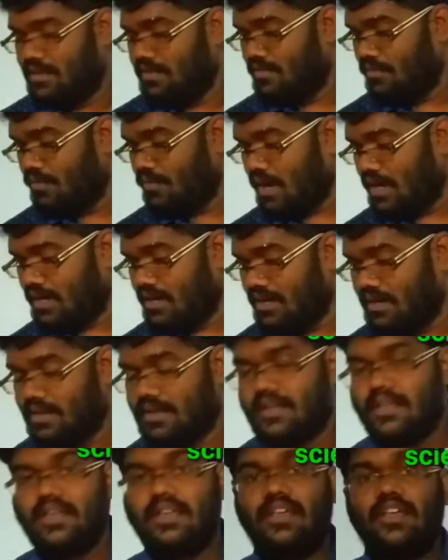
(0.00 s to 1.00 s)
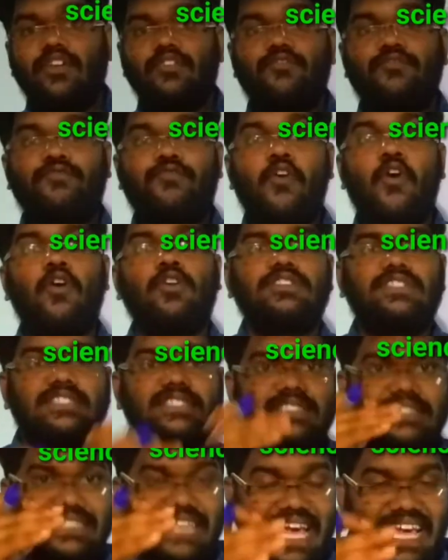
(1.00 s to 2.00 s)
what?
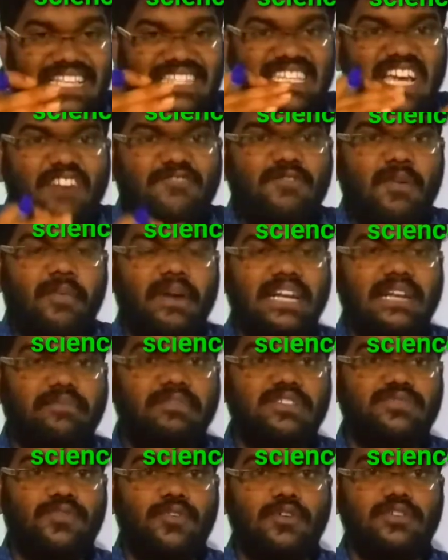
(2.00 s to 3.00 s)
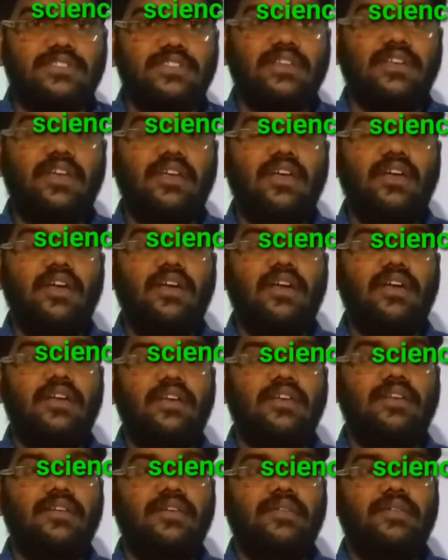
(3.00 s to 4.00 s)
Force. Change of momentum is force.
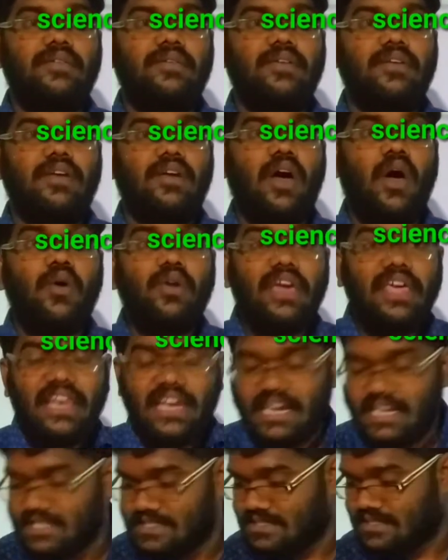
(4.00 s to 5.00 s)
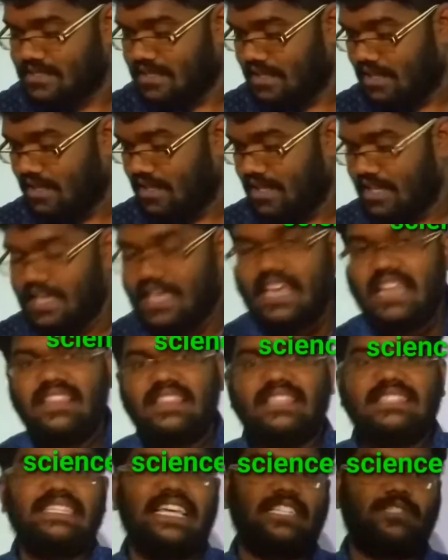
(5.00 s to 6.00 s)
How can it is? Here in
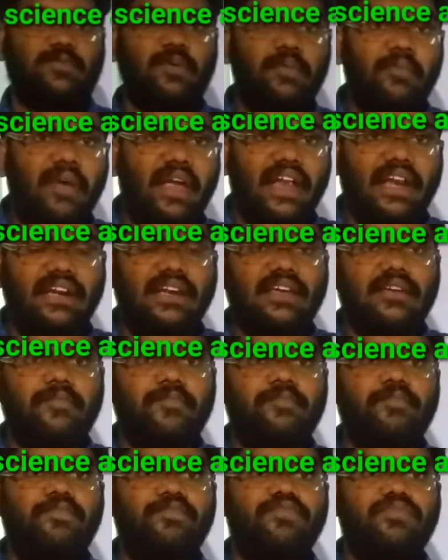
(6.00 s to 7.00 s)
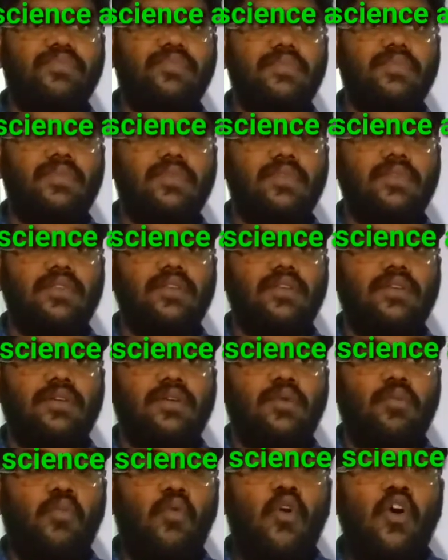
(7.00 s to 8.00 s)
this experiment,
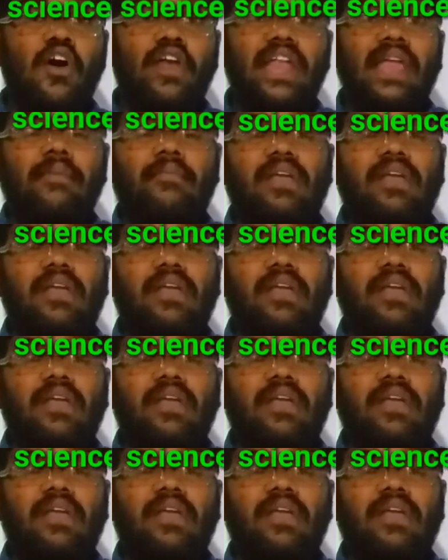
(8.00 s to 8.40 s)
more number